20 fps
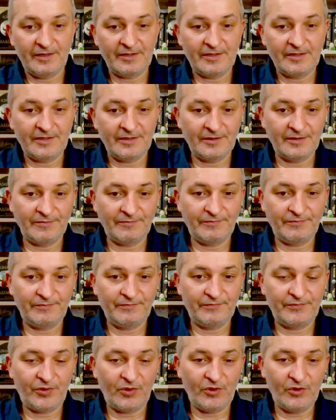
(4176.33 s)
a
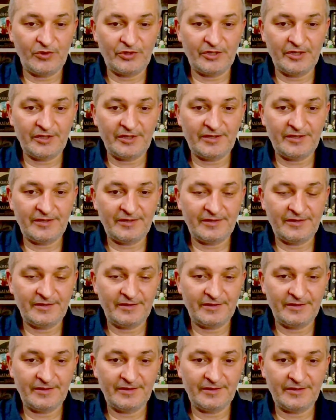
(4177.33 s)
project
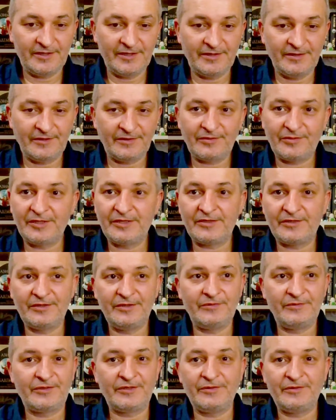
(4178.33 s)
did not
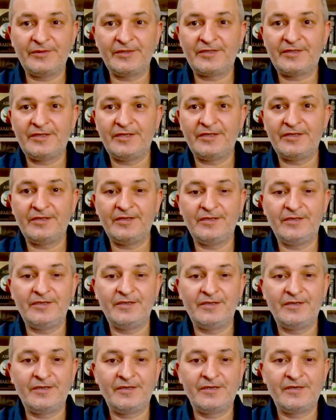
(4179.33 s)
receive even a single
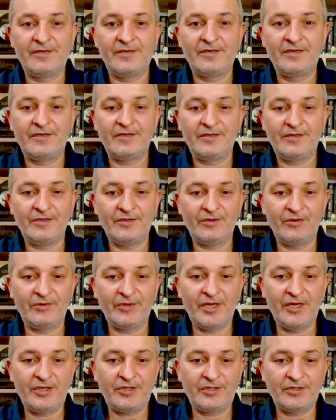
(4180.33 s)

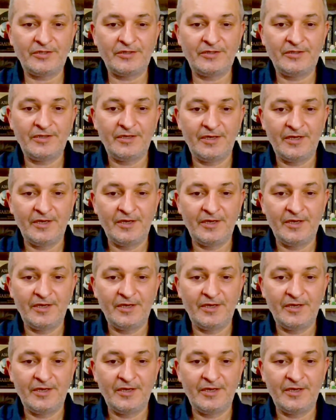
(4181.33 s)
donation.